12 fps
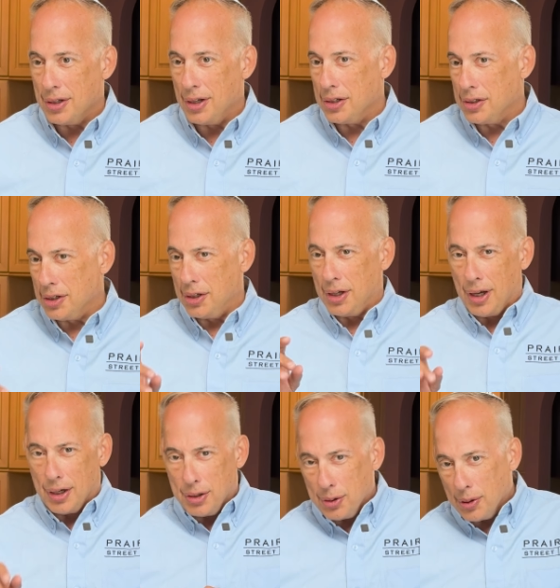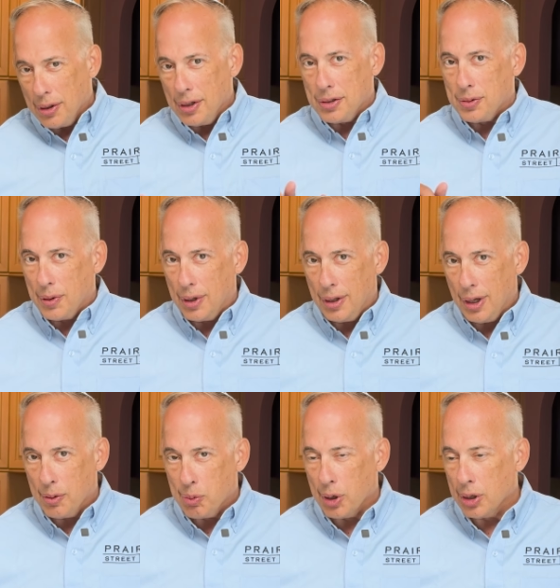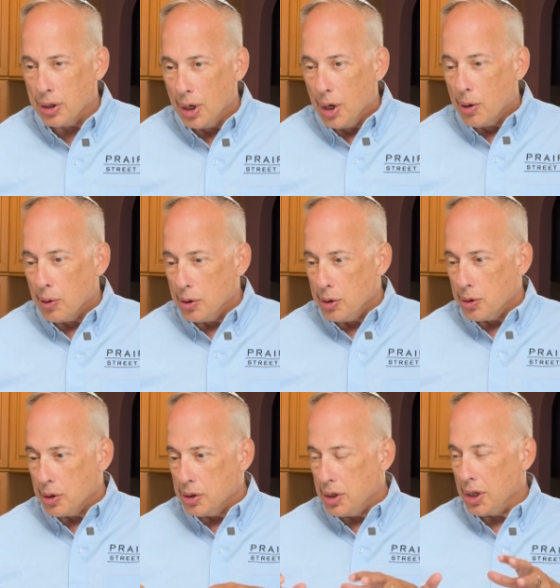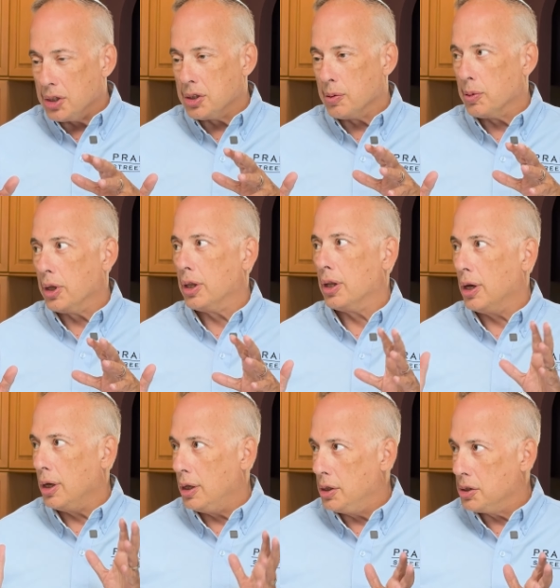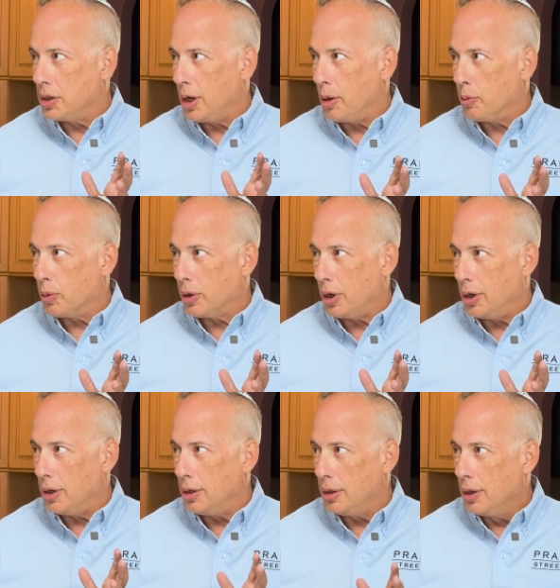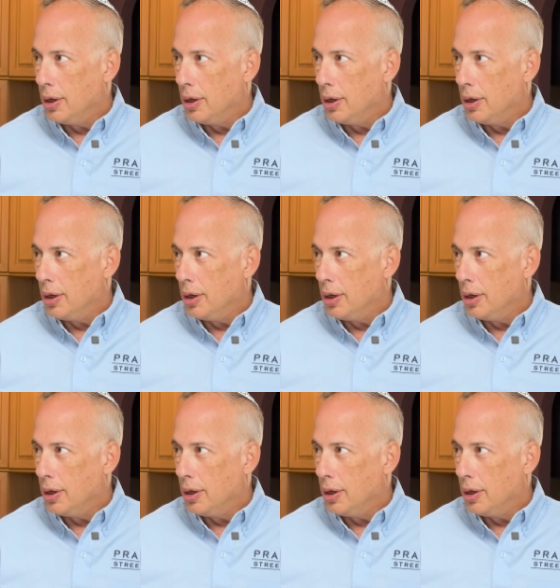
this, and you got to do it this way and that. But when you could take something that is complicated